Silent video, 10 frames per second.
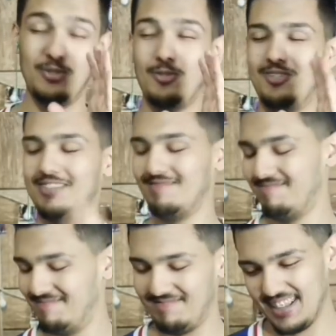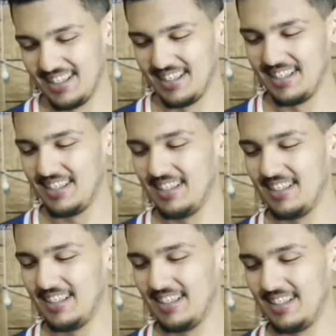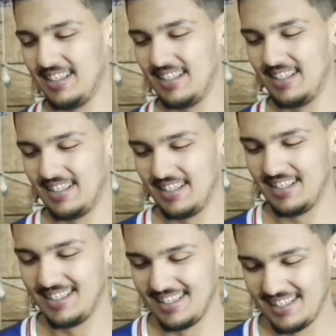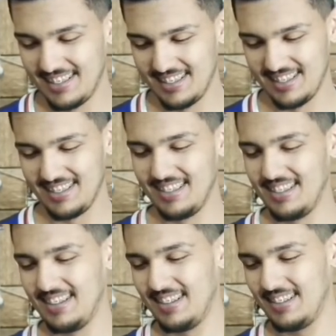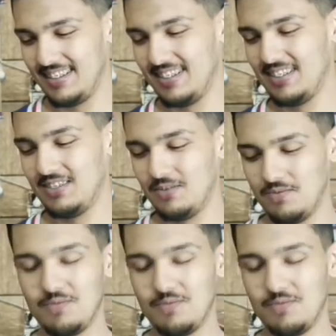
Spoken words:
The person shown says nothing.